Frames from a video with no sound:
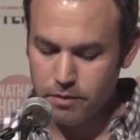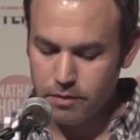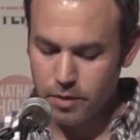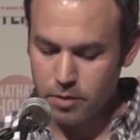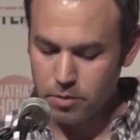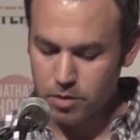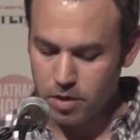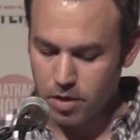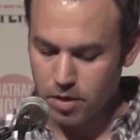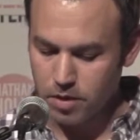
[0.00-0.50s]

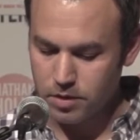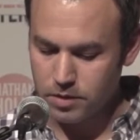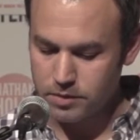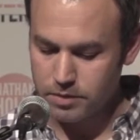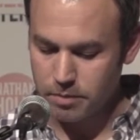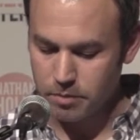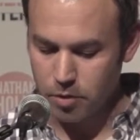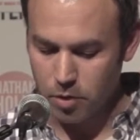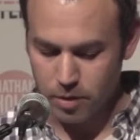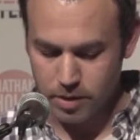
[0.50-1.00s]
phone calls
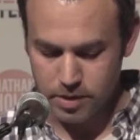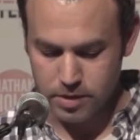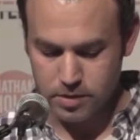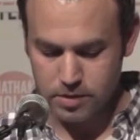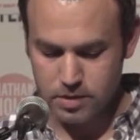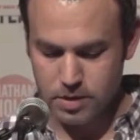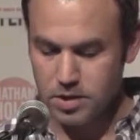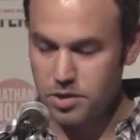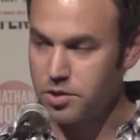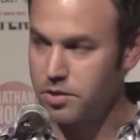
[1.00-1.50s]
from
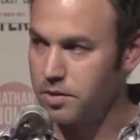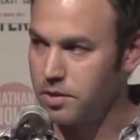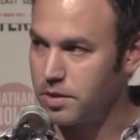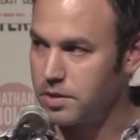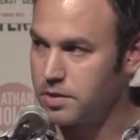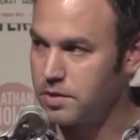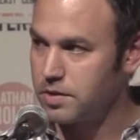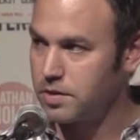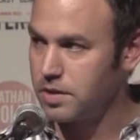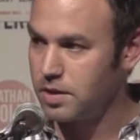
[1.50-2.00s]
lawyers and
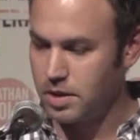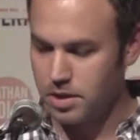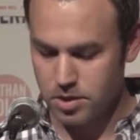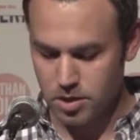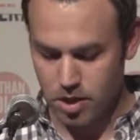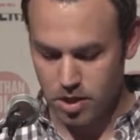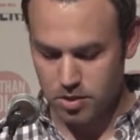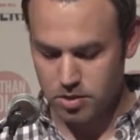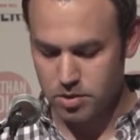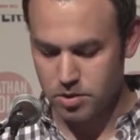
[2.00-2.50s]
journalists and
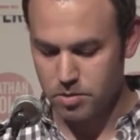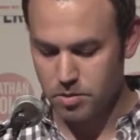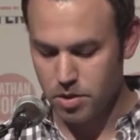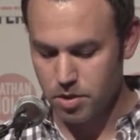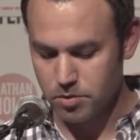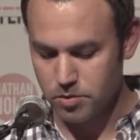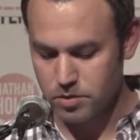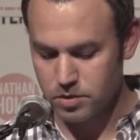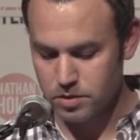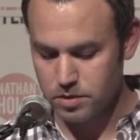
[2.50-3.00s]
talk show
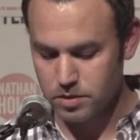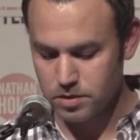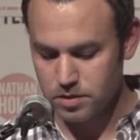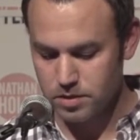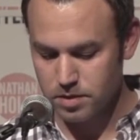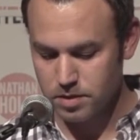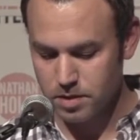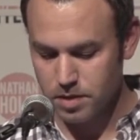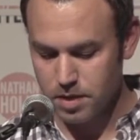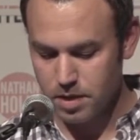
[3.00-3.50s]
hosts.
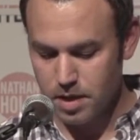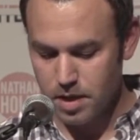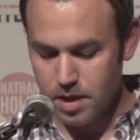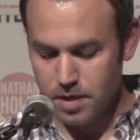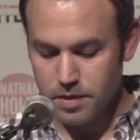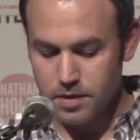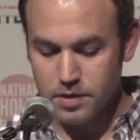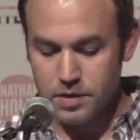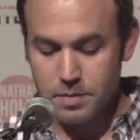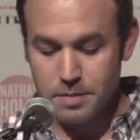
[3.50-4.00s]

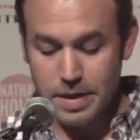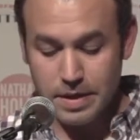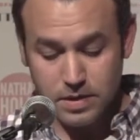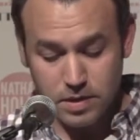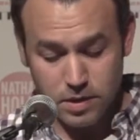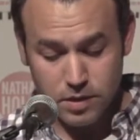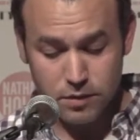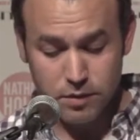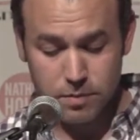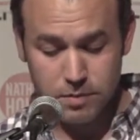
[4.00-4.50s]
"There's a
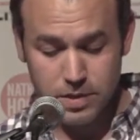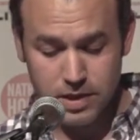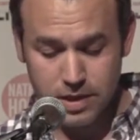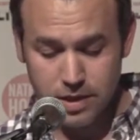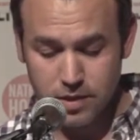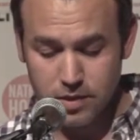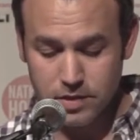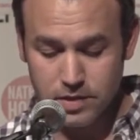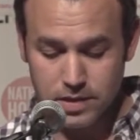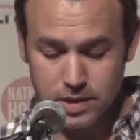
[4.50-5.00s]
message from
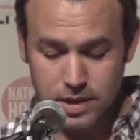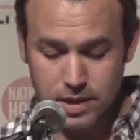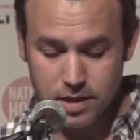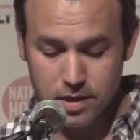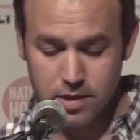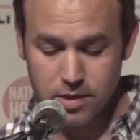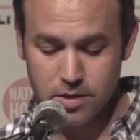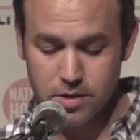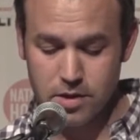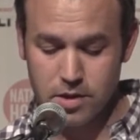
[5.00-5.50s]

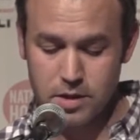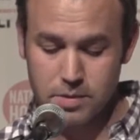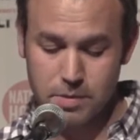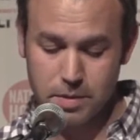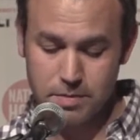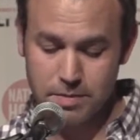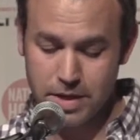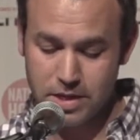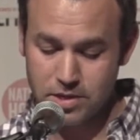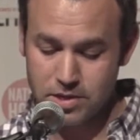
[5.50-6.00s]
TLC," her
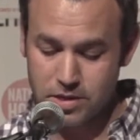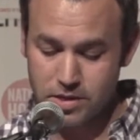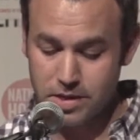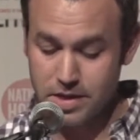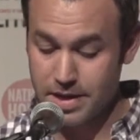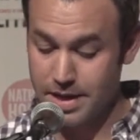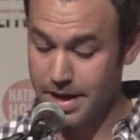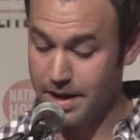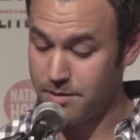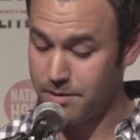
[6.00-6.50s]
husband
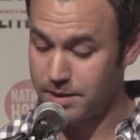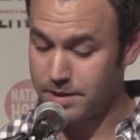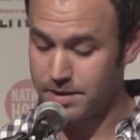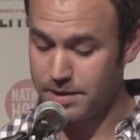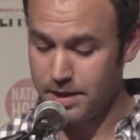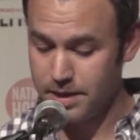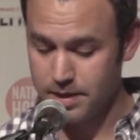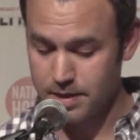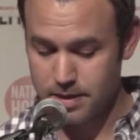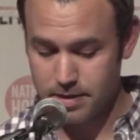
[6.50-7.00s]
mentioned, now
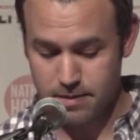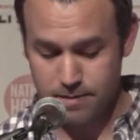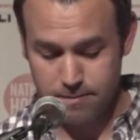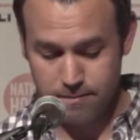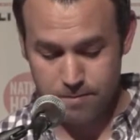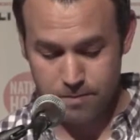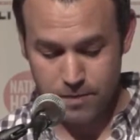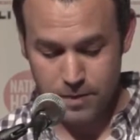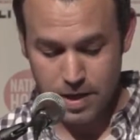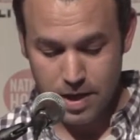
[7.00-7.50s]
excited.
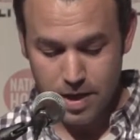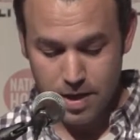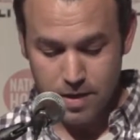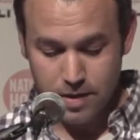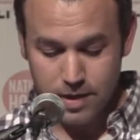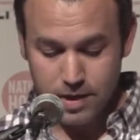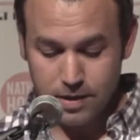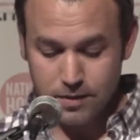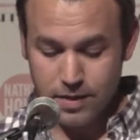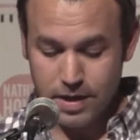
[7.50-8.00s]

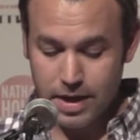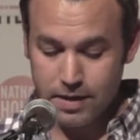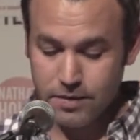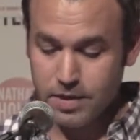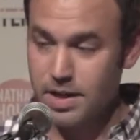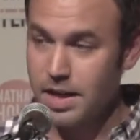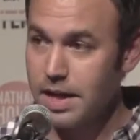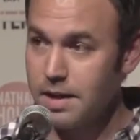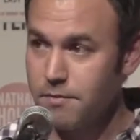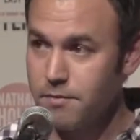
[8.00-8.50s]
"They even have a
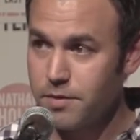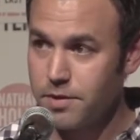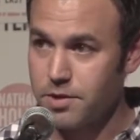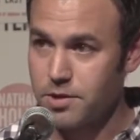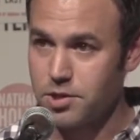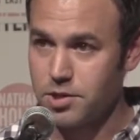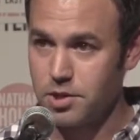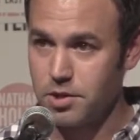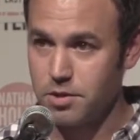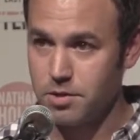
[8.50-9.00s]
name for the
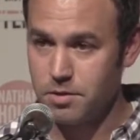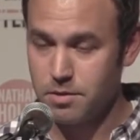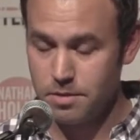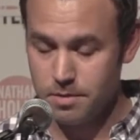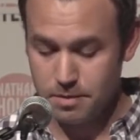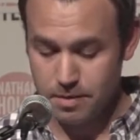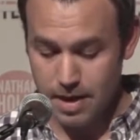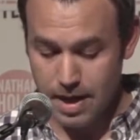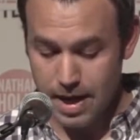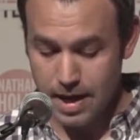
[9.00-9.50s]
show.
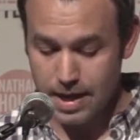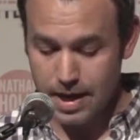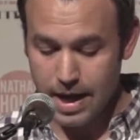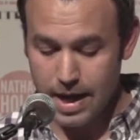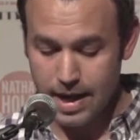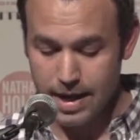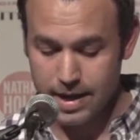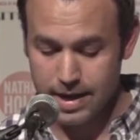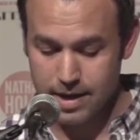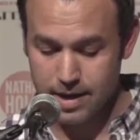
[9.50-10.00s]

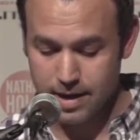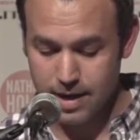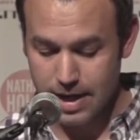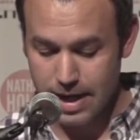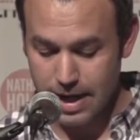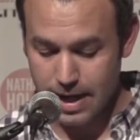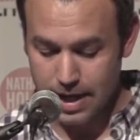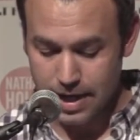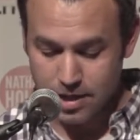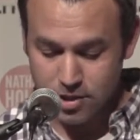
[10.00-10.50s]
AI,
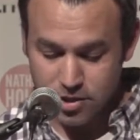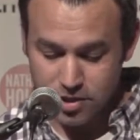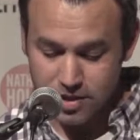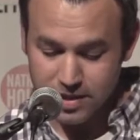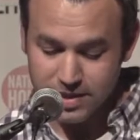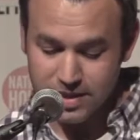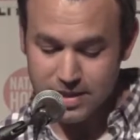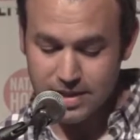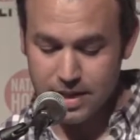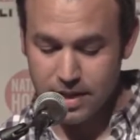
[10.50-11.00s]

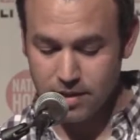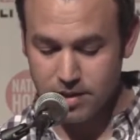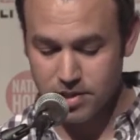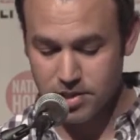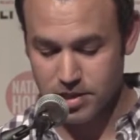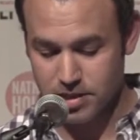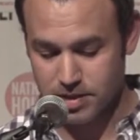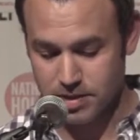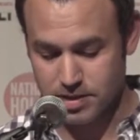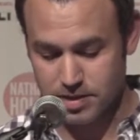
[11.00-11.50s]
Angela's
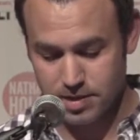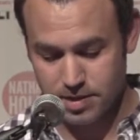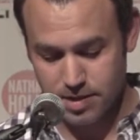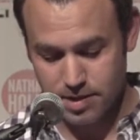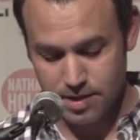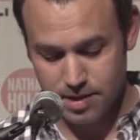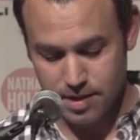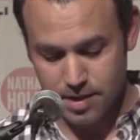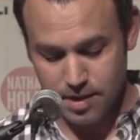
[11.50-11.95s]
Intelligence."